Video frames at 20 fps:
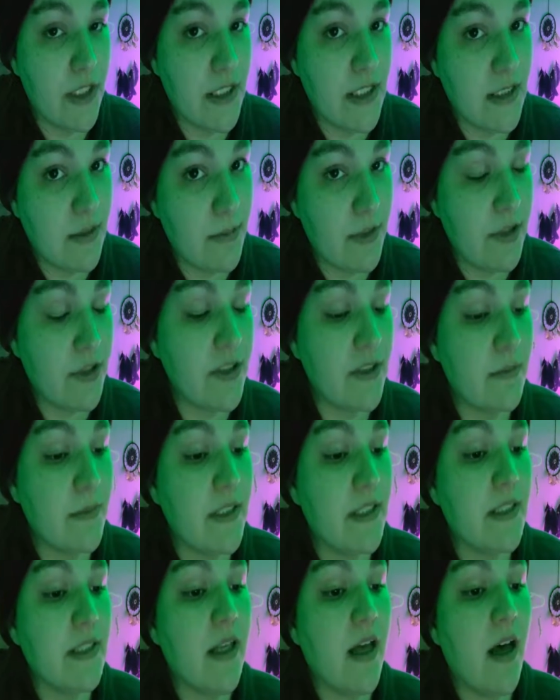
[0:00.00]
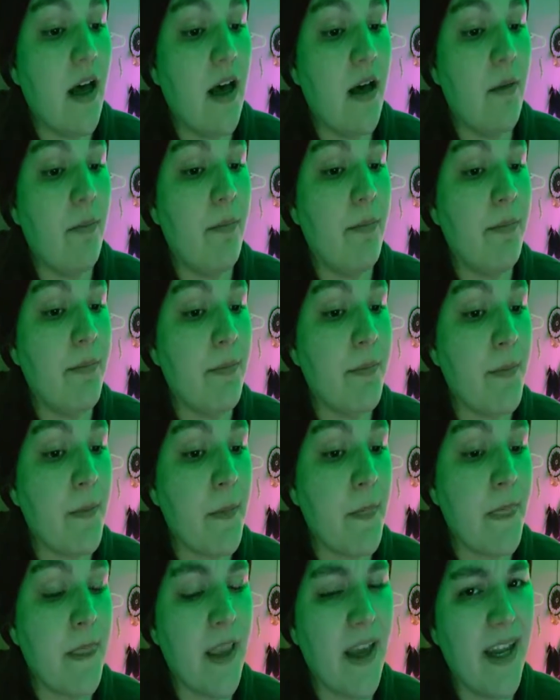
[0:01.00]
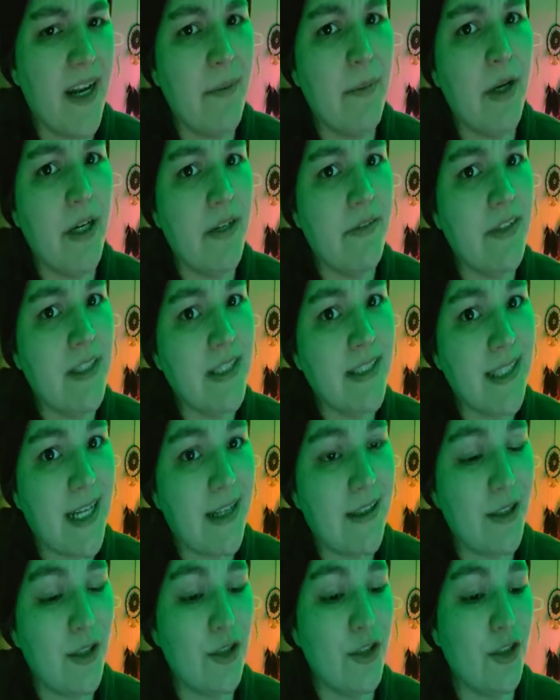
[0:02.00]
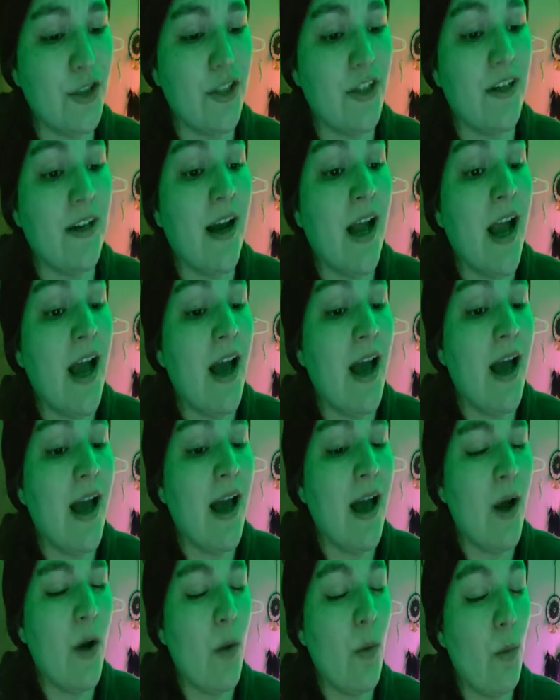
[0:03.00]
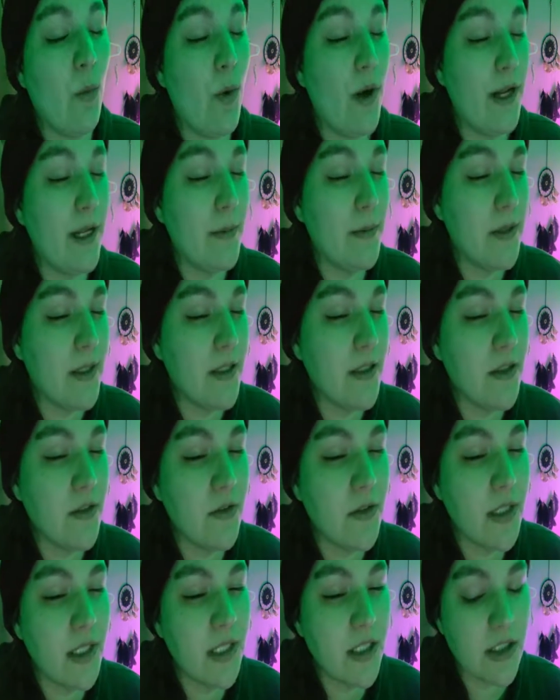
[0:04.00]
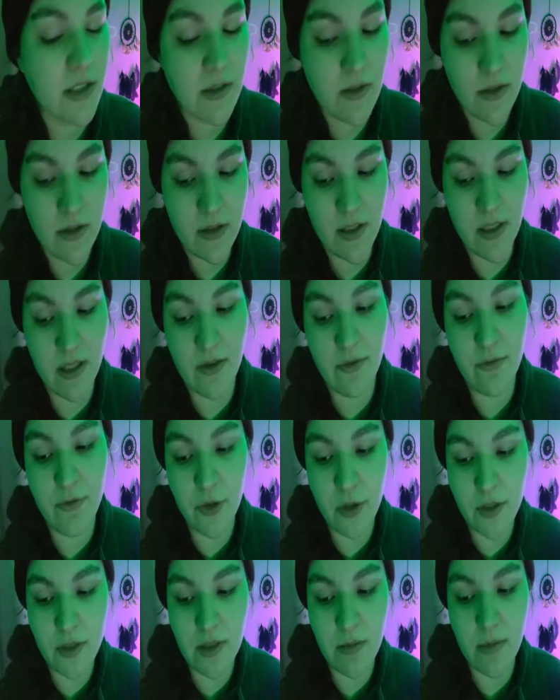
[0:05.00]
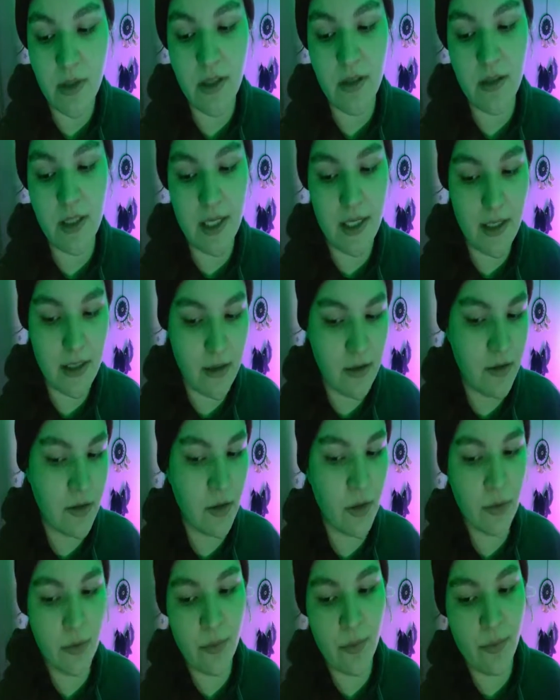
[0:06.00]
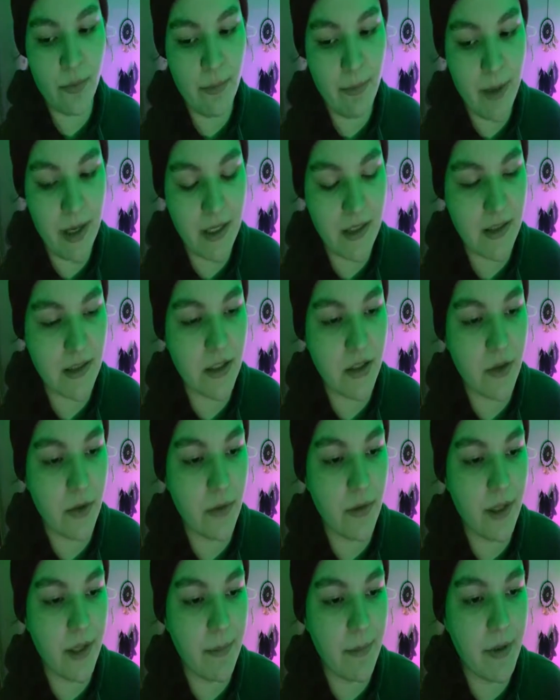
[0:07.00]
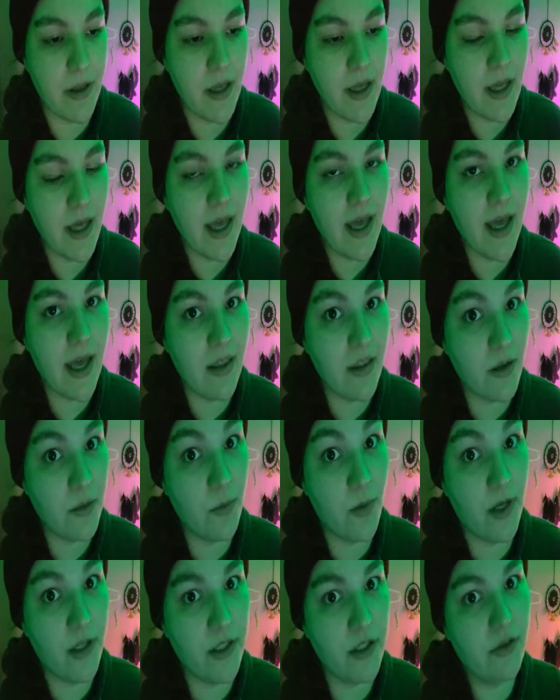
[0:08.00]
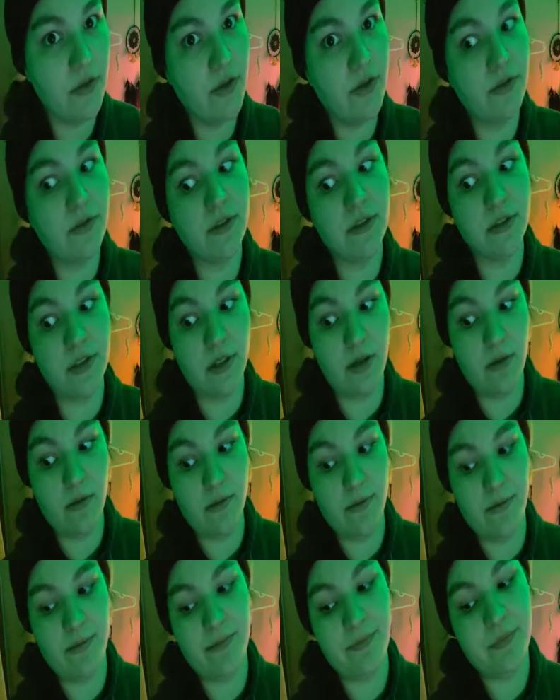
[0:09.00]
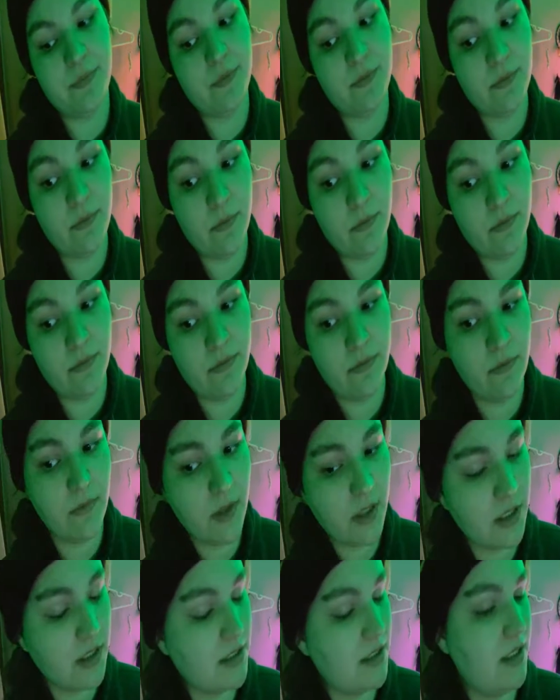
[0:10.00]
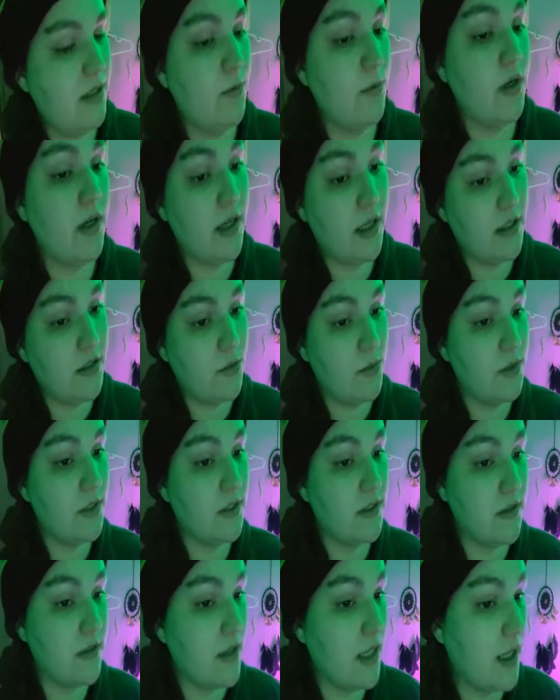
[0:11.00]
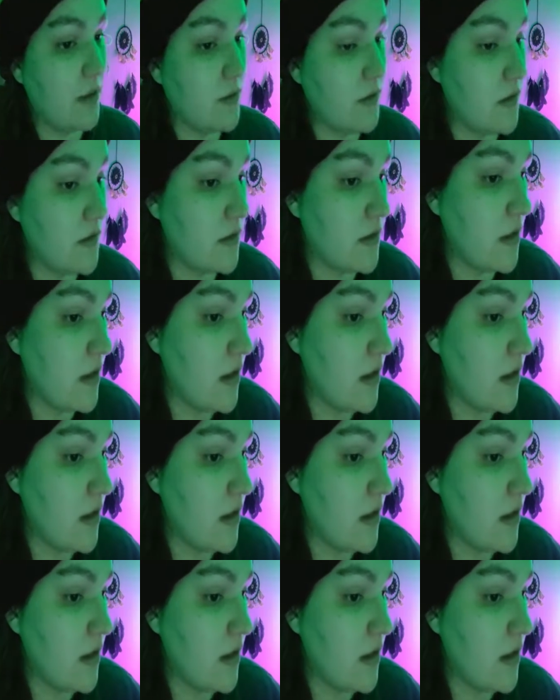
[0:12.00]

it's done by Christmas. And I'm not even exactly sure what I plan to do to each little thing. First, I'm going to base coat them. And then what, So we're going to see what I do with these little houses.